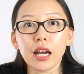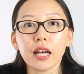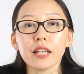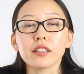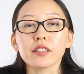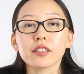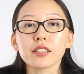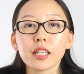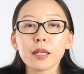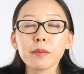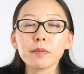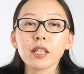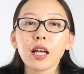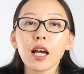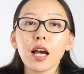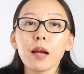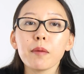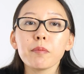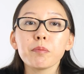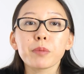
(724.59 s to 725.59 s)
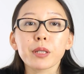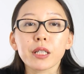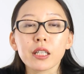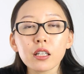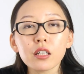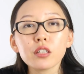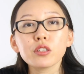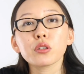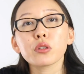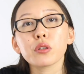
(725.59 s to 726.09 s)
At the same time,
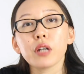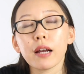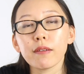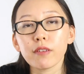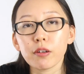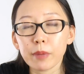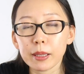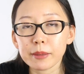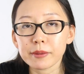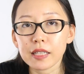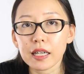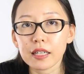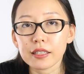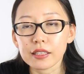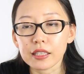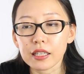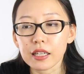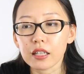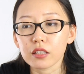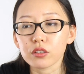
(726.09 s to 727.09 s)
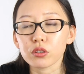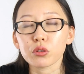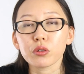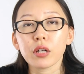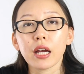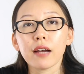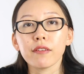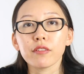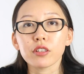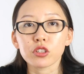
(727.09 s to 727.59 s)
because you don't have a website yet, you
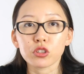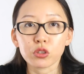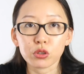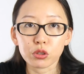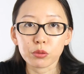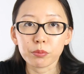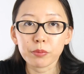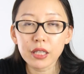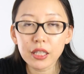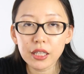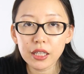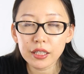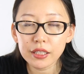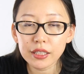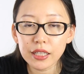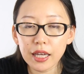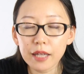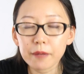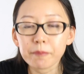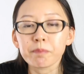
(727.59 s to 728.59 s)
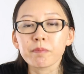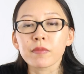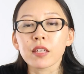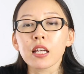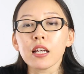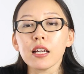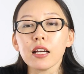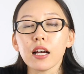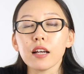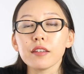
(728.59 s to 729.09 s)
don't have a social media yet,
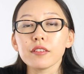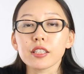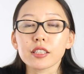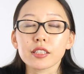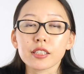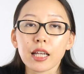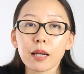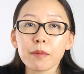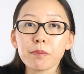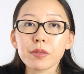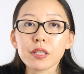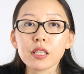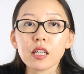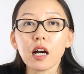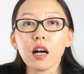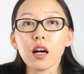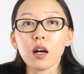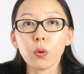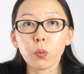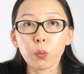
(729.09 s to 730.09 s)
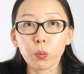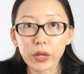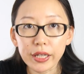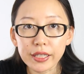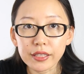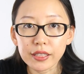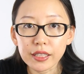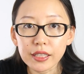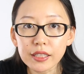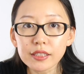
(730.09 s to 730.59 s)
and this can be a
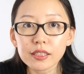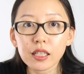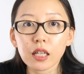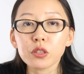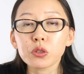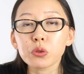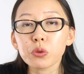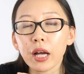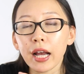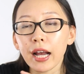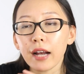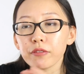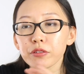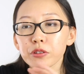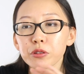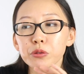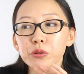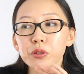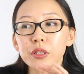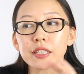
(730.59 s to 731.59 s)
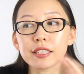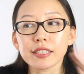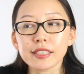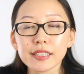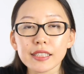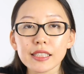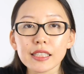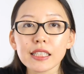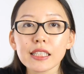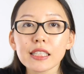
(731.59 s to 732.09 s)
weakness and you have to
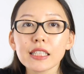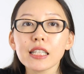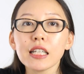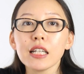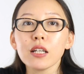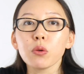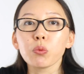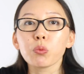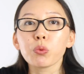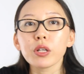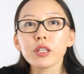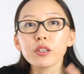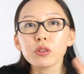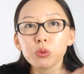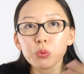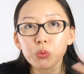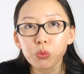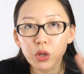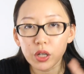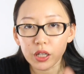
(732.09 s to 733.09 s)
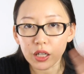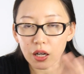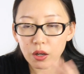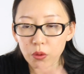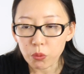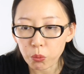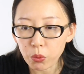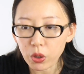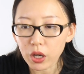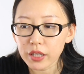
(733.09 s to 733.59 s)
see when to work
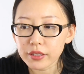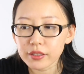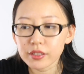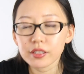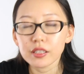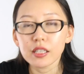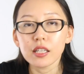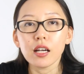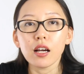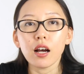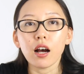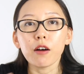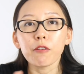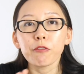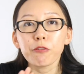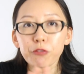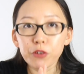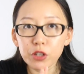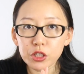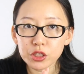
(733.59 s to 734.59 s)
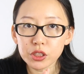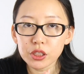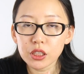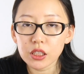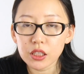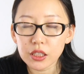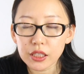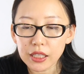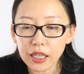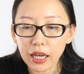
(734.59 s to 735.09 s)
on what.
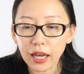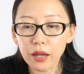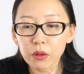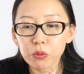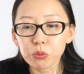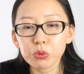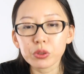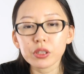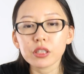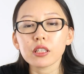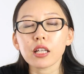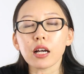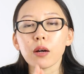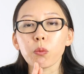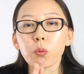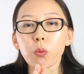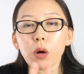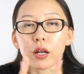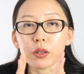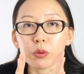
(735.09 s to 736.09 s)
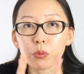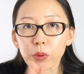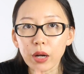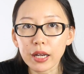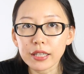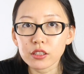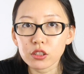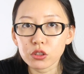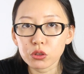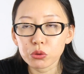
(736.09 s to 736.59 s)
Unfortunately, I wouldn't
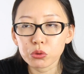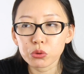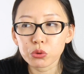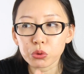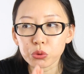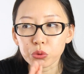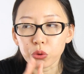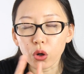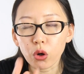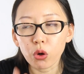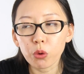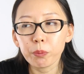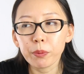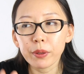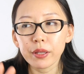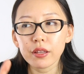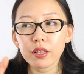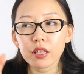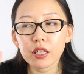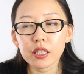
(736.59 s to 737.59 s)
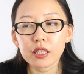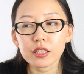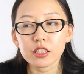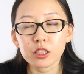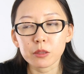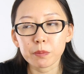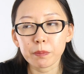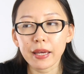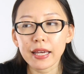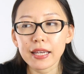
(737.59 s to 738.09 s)
advise you to open the
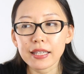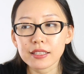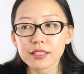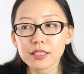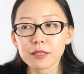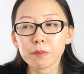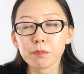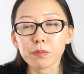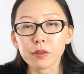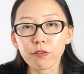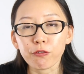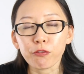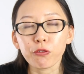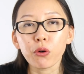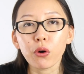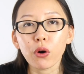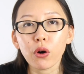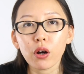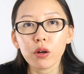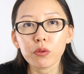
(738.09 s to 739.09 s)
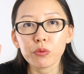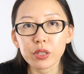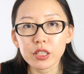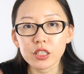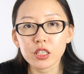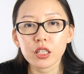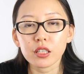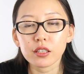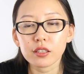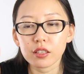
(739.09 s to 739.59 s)
space before
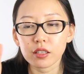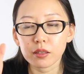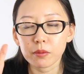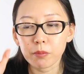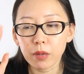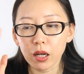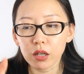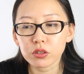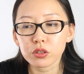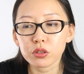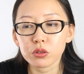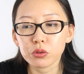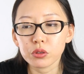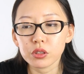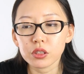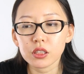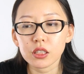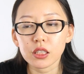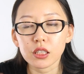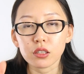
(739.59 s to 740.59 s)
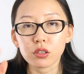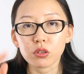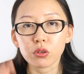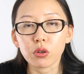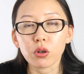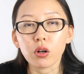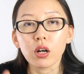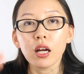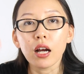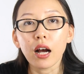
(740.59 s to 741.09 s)
reaching the milestones in
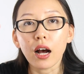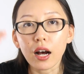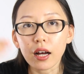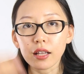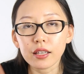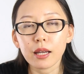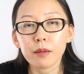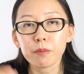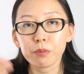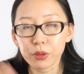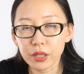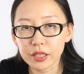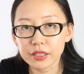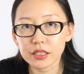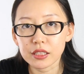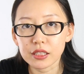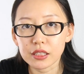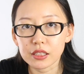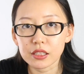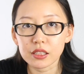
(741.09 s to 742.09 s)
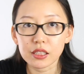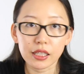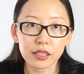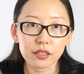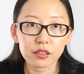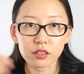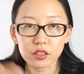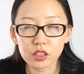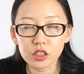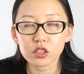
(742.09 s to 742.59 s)
your online presence,
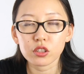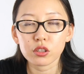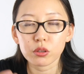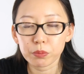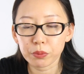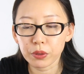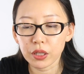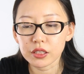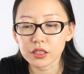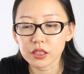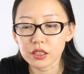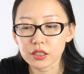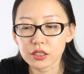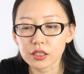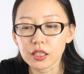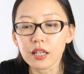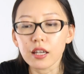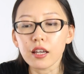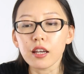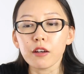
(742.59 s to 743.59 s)
like the digital presence.